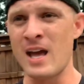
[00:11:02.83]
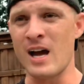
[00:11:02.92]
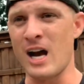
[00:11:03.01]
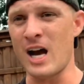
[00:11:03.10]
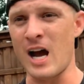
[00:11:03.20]

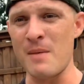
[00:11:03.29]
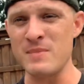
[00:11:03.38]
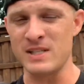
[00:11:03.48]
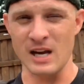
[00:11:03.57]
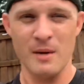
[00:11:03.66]

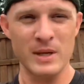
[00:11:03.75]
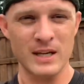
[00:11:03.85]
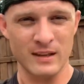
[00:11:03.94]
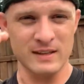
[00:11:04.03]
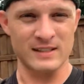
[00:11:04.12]
I'm
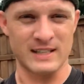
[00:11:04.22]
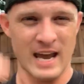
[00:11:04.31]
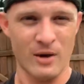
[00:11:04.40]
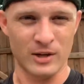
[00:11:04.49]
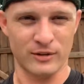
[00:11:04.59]
dummying this
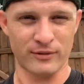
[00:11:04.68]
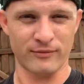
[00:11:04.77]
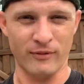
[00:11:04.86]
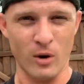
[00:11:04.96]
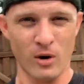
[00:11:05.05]
down as
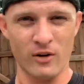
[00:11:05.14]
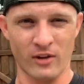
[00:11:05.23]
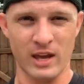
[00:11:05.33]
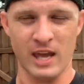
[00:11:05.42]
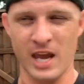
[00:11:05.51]
far as
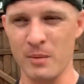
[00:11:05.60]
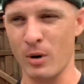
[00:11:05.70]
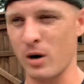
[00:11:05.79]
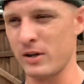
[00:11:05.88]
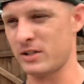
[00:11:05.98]
I can,
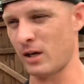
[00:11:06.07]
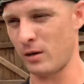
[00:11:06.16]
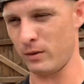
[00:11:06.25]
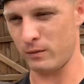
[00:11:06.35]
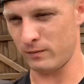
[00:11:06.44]
Barney
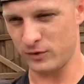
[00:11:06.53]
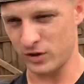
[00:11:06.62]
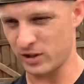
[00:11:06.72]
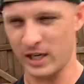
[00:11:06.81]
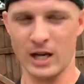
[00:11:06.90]
style,
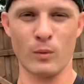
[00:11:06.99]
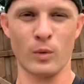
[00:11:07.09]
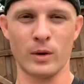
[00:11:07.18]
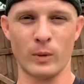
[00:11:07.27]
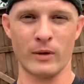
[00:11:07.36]
just like I
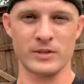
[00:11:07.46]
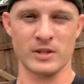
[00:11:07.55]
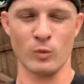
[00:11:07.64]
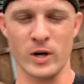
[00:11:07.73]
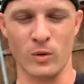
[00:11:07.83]
would when I was in
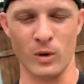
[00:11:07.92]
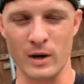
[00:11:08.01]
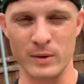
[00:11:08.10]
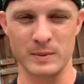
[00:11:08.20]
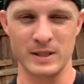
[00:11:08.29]
the Marine Corps and I
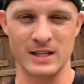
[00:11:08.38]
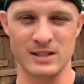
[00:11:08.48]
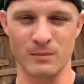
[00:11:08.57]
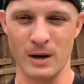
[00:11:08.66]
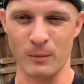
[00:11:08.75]
would be
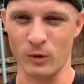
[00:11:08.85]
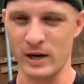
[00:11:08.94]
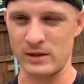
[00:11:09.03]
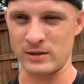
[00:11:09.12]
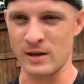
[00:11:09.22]
teaching my
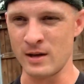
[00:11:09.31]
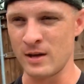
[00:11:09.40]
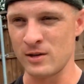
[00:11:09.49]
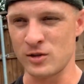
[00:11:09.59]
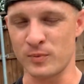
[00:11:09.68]
Marines.
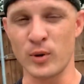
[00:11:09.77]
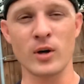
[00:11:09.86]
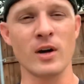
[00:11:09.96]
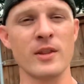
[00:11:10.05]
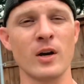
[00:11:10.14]
Just put
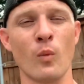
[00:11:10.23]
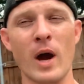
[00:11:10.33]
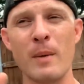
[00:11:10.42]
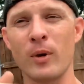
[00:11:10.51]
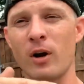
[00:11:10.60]
it on there and
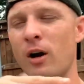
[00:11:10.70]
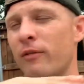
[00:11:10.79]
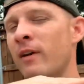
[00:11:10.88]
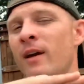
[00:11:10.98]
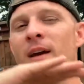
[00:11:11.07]
wipe it
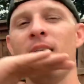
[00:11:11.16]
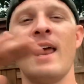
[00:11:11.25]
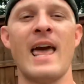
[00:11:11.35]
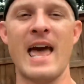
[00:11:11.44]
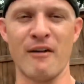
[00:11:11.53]
off
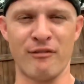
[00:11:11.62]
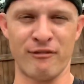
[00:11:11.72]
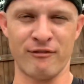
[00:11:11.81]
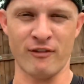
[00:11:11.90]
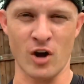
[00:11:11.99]
and have
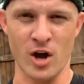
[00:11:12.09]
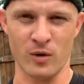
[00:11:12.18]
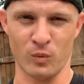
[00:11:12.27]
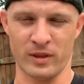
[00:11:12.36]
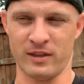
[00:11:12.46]

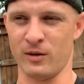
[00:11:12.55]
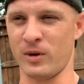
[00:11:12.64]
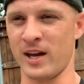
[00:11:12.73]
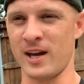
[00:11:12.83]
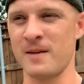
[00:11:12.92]
fun with it,
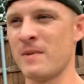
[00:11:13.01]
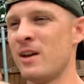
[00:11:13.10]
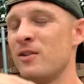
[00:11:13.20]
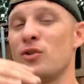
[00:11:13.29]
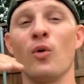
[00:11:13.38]
okay?
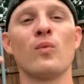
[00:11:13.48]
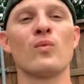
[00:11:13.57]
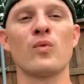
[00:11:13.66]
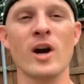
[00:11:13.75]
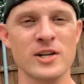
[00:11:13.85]
Don't
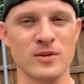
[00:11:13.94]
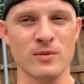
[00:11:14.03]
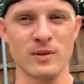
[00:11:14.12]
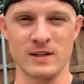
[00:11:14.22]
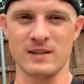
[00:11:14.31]
rush
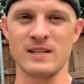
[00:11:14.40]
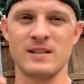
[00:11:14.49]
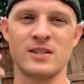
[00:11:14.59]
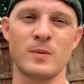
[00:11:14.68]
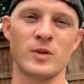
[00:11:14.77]
through this. This
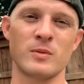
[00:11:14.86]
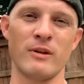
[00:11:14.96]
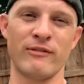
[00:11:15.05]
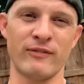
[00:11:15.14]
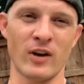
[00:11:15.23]
is supposed to be
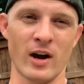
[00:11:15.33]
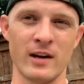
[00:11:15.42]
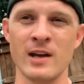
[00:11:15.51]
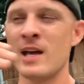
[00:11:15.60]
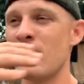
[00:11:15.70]

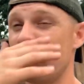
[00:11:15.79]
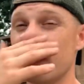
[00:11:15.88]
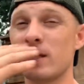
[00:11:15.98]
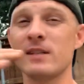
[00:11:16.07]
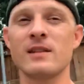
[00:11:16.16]
fun.
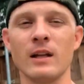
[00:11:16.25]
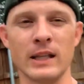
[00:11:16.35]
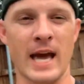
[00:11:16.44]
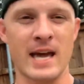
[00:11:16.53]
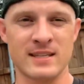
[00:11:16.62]
This is the
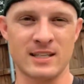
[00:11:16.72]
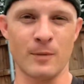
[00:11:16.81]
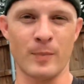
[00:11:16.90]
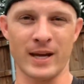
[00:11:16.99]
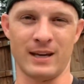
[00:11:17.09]
last
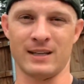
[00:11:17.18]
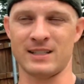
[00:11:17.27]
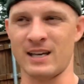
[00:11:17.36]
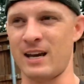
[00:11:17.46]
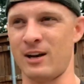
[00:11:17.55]
step I get
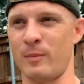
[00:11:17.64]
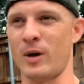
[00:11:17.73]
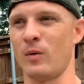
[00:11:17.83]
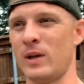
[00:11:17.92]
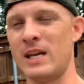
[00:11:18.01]
excited
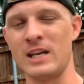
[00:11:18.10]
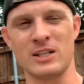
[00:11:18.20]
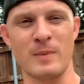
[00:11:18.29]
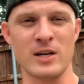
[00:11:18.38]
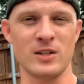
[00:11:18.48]
about,
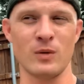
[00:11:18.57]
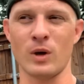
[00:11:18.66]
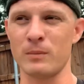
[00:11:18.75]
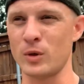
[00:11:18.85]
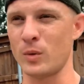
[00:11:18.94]
especially when
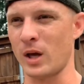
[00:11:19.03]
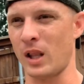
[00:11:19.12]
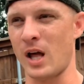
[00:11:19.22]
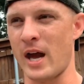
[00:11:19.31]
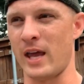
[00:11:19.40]
I'm doing a
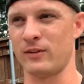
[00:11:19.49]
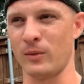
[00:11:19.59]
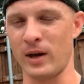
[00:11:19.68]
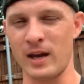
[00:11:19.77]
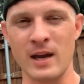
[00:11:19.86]
client's,
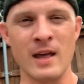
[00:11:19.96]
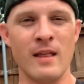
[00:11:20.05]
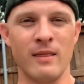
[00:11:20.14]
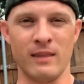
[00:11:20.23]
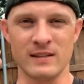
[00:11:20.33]
okay?
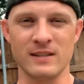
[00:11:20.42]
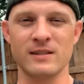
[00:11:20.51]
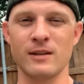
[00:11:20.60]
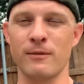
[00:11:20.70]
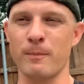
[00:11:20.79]
This is
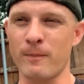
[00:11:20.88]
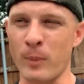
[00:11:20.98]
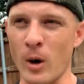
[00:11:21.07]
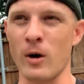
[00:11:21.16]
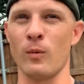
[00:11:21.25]
the
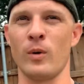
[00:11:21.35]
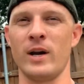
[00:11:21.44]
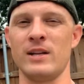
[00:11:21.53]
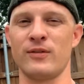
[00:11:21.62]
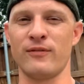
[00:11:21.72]
part when
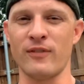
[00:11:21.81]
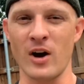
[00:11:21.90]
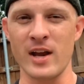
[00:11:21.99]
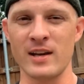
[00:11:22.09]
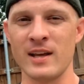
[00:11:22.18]
it's
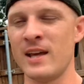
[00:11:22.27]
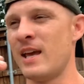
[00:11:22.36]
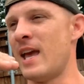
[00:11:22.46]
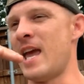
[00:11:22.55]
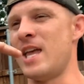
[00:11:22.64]
fun
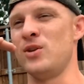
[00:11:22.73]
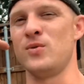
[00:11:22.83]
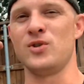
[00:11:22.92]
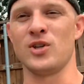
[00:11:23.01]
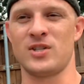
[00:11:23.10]
and you
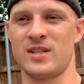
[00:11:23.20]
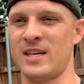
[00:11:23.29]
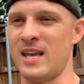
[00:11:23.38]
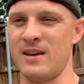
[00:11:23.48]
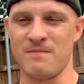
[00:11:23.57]
just
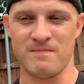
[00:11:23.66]
can